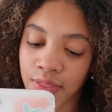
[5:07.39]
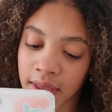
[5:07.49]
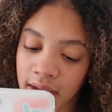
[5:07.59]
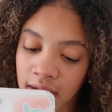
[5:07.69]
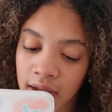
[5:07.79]

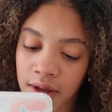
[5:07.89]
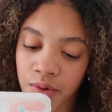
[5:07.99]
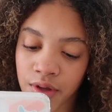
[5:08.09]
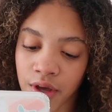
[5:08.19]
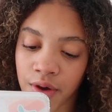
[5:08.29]
Then I
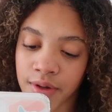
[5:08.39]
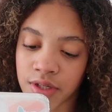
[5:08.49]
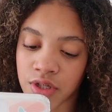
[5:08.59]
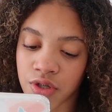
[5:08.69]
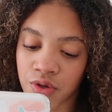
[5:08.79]
will go
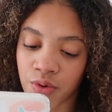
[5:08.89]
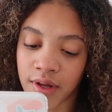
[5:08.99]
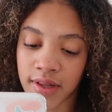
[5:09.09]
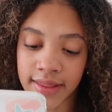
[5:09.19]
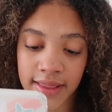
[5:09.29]

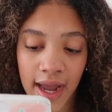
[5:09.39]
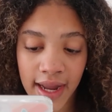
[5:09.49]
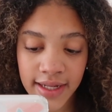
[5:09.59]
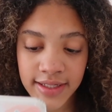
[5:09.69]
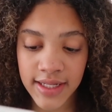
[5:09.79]
into
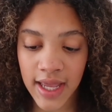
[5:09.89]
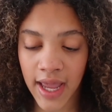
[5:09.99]
light